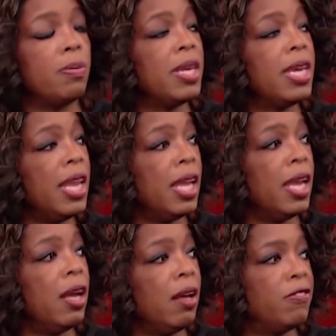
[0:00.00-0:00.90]
Her strong
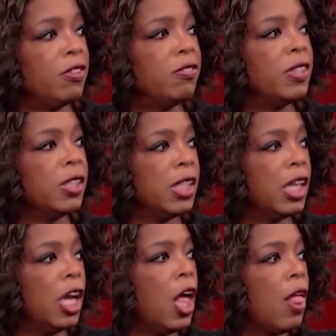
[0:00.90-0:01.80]
belief in herself
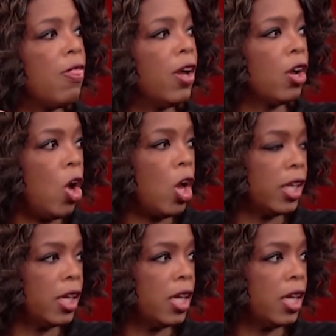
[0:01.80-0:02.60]
enabled her to